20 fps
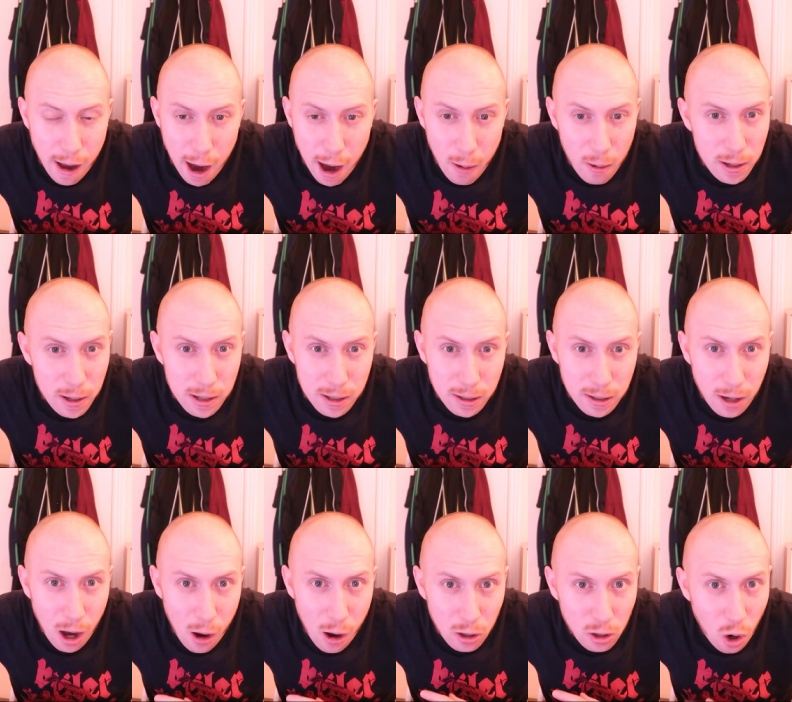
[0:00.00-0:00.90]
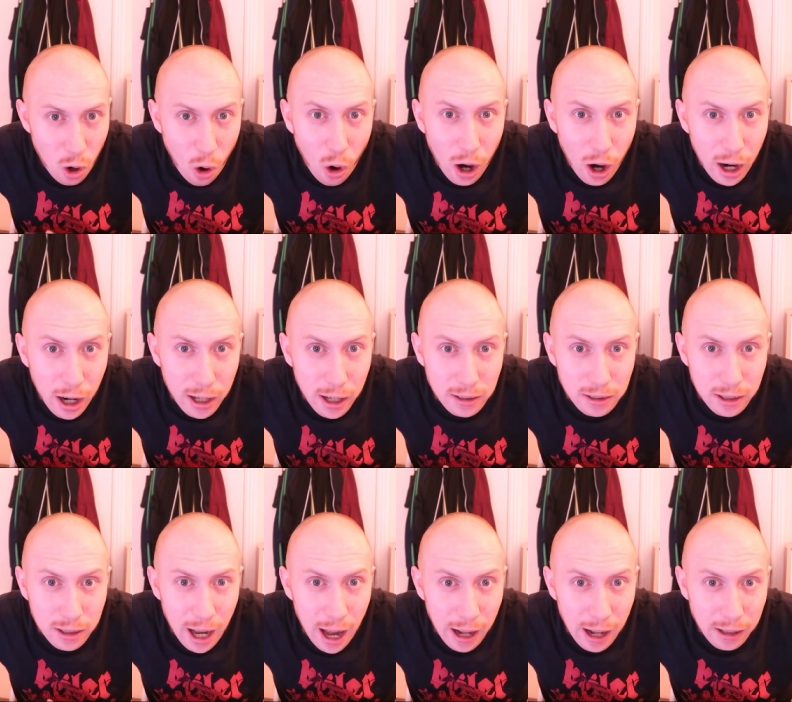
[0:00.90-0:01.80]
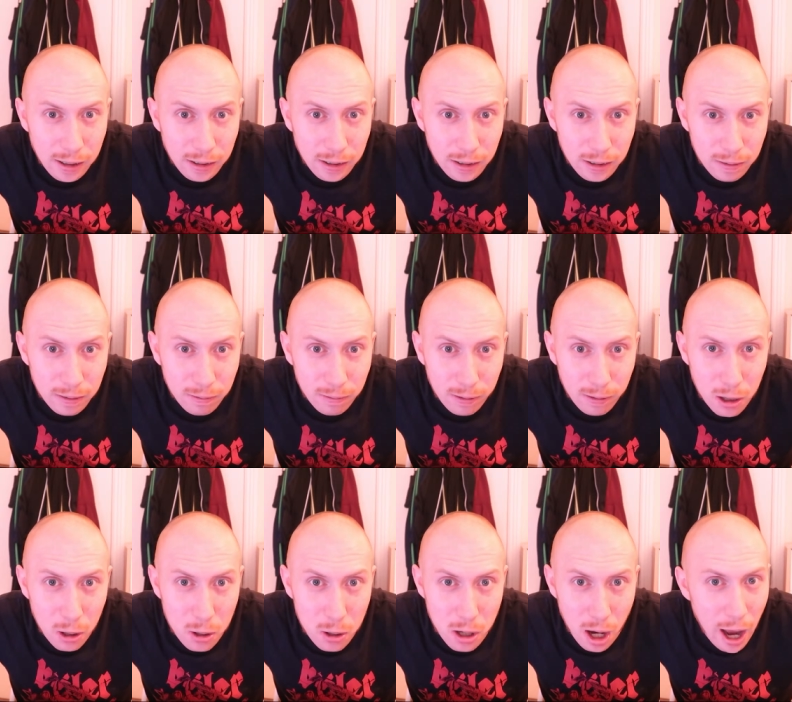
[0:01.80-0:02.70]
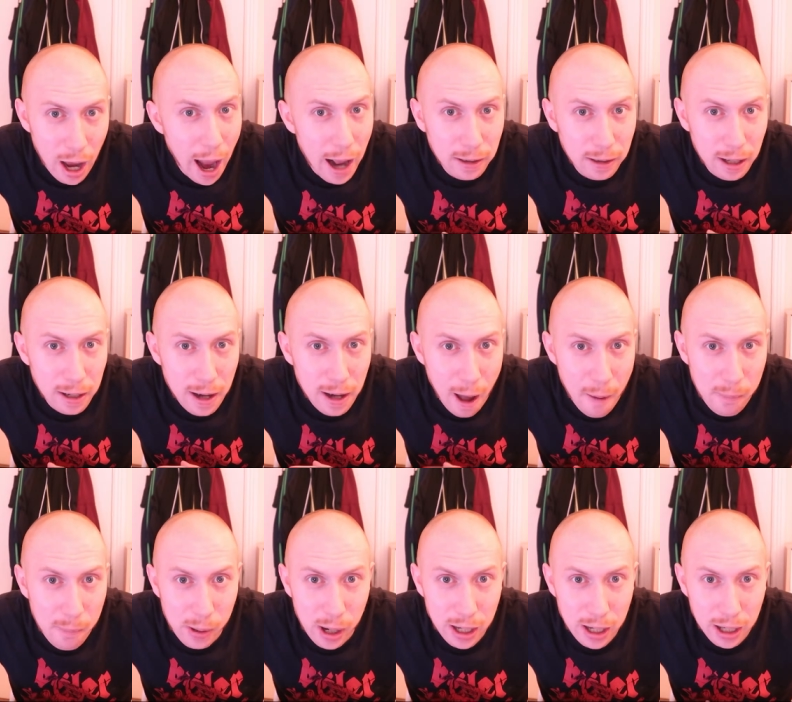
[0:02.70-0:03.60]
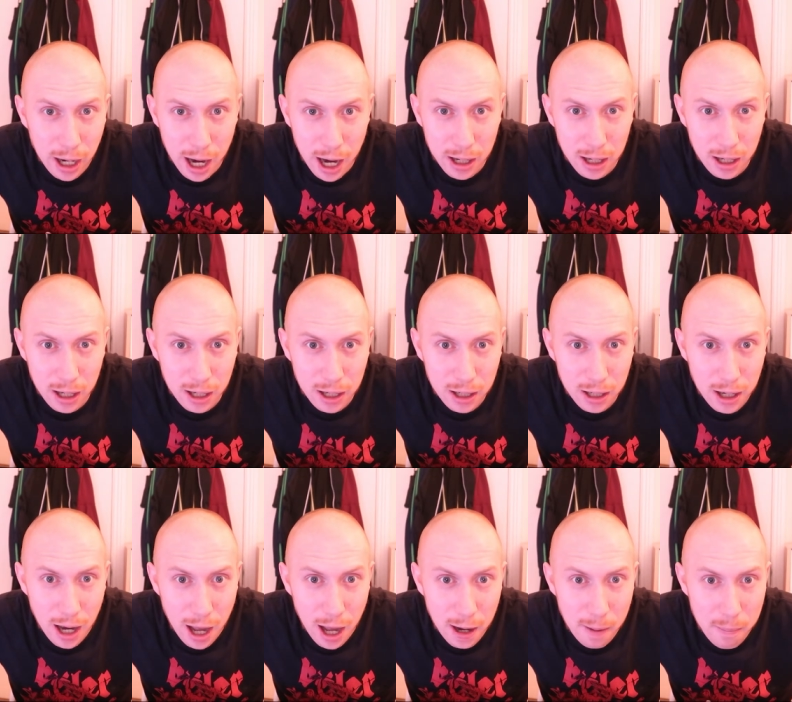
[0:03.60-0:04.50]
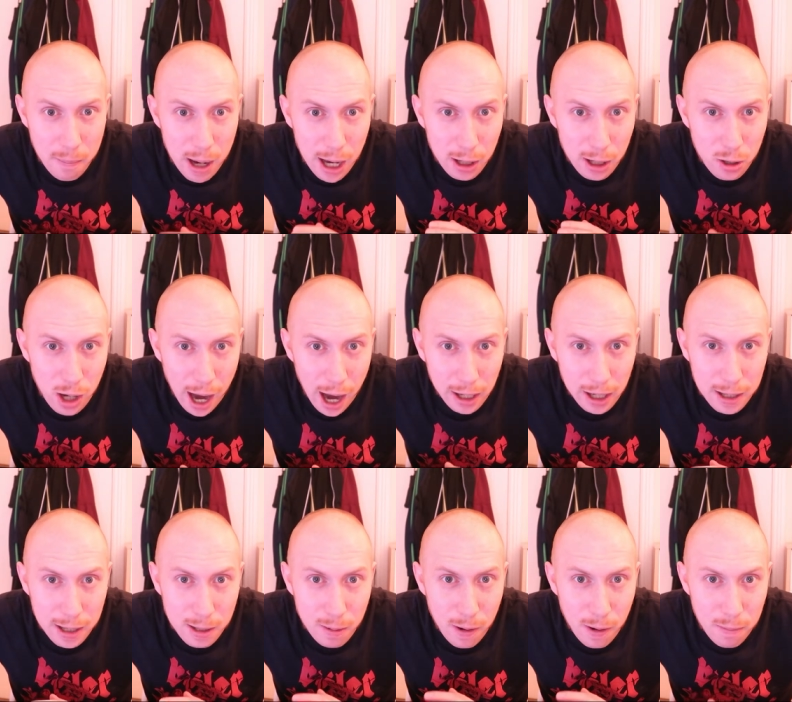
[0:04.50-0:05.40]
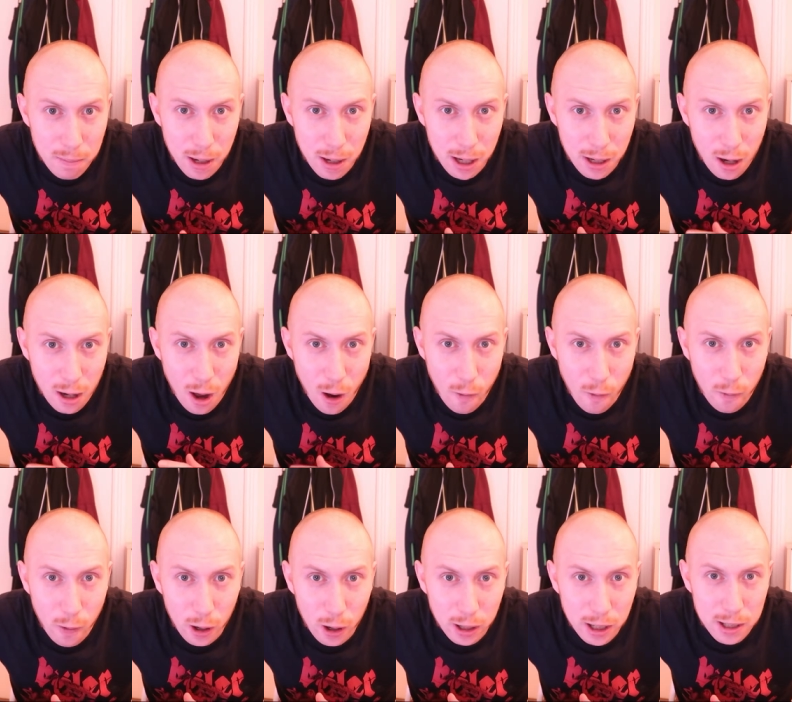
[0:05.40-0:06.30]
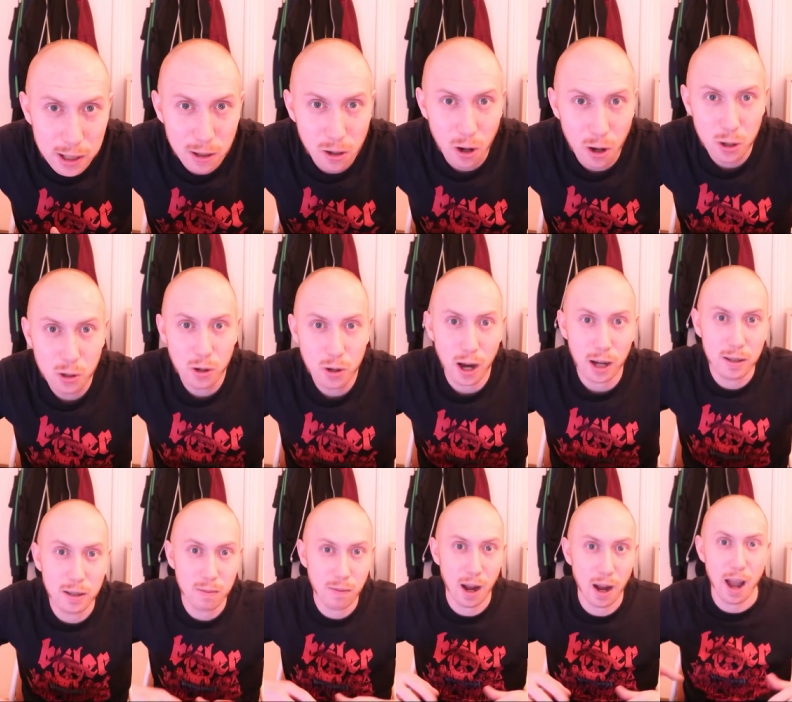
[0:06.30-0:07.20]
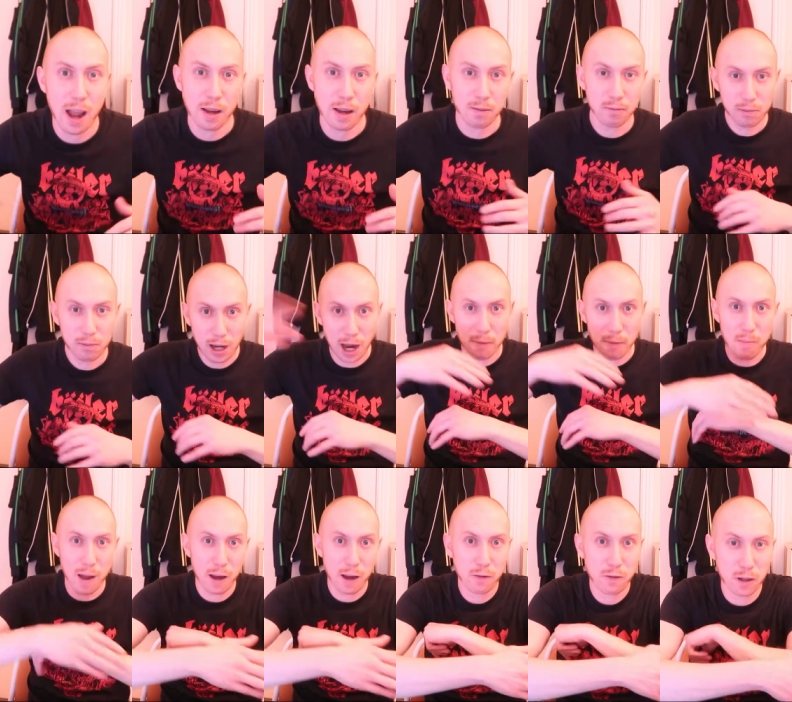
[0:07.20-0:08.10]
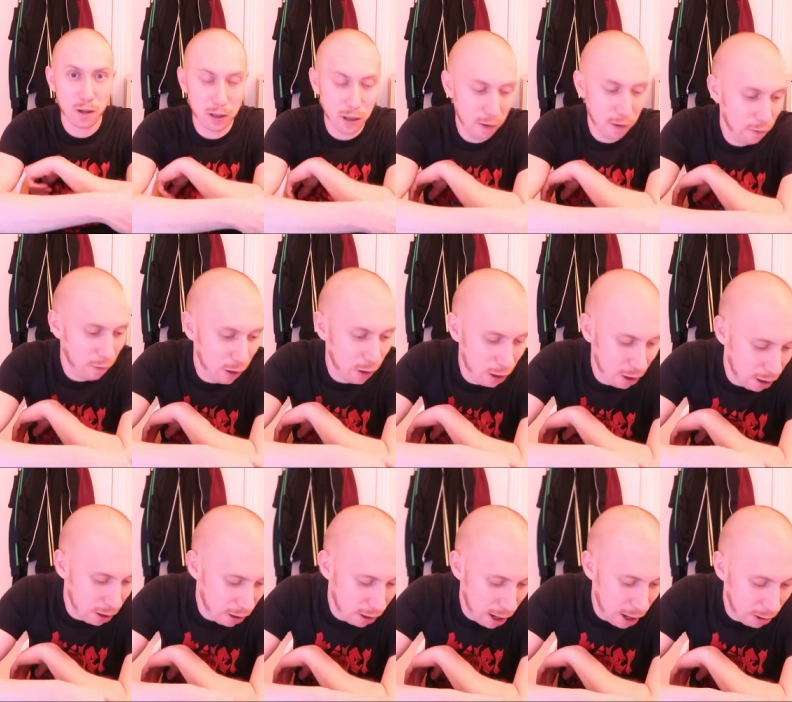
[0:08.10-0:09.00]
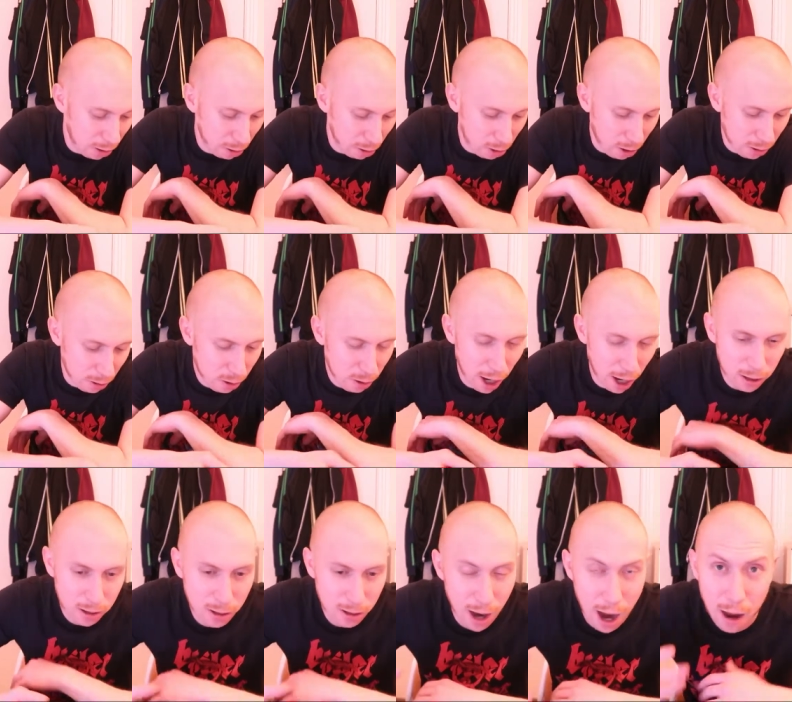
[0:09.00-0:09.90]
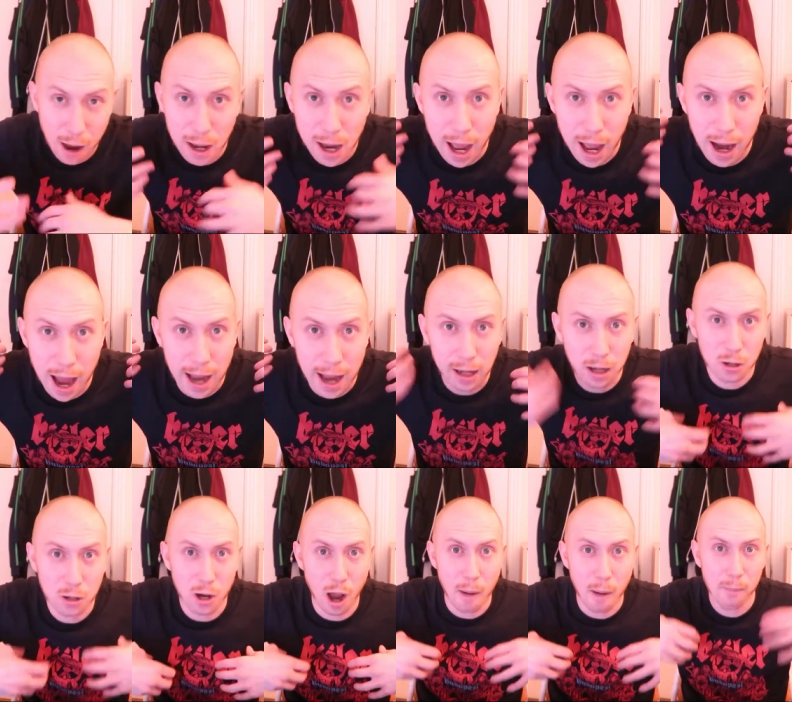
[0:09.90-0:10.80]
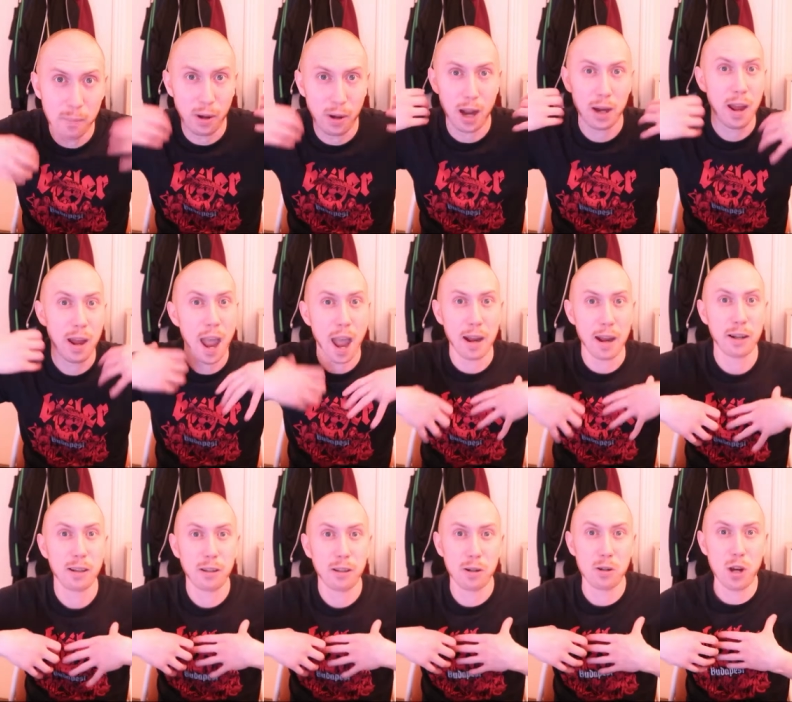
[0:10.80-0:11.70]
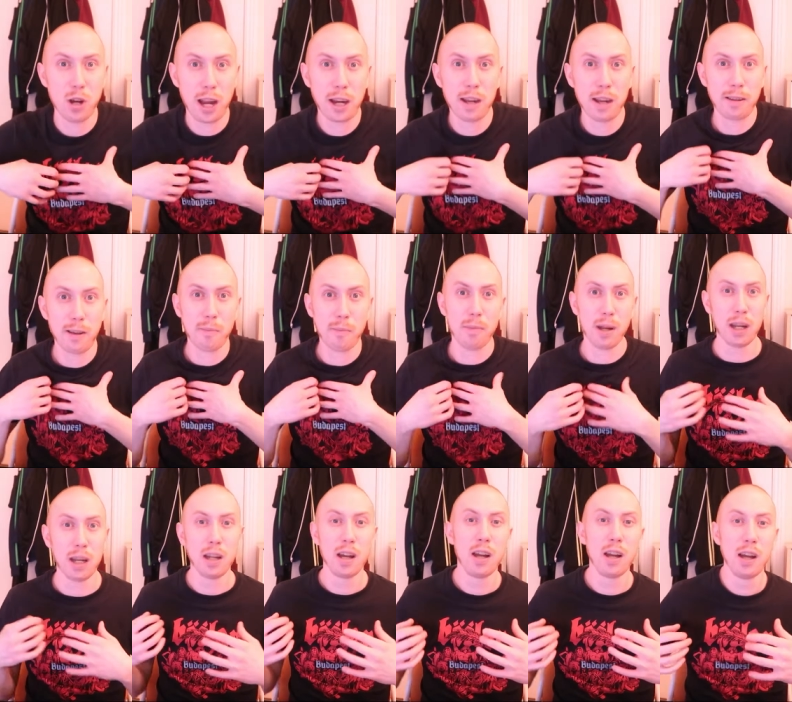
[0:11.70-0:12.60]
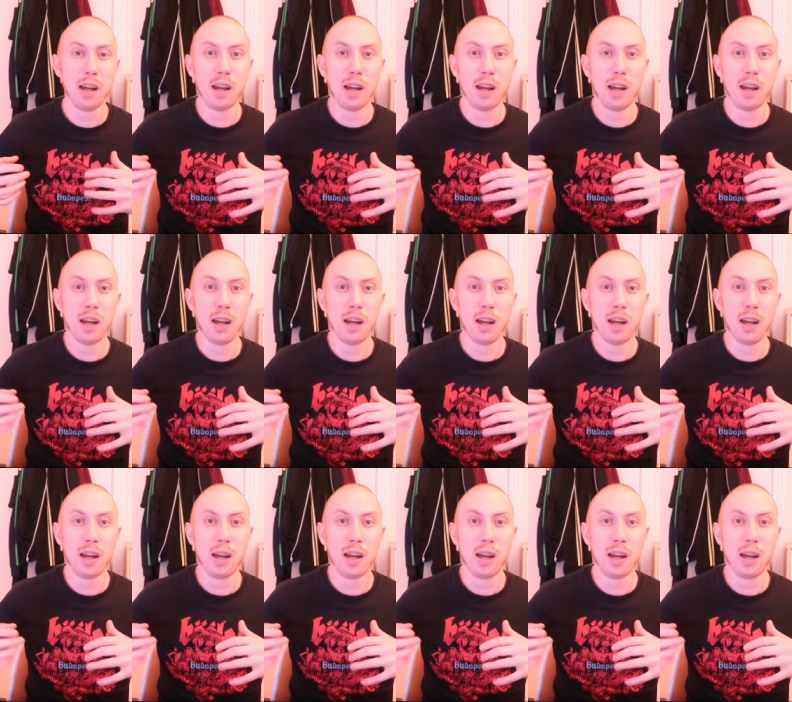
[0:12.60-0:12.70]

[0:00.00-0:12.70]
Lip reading: It was so cold, and usually I did not bring any big jackets with me, you know, for this contract when I came back for another contract. So I only had like a jumper and a Harrington jacket on me.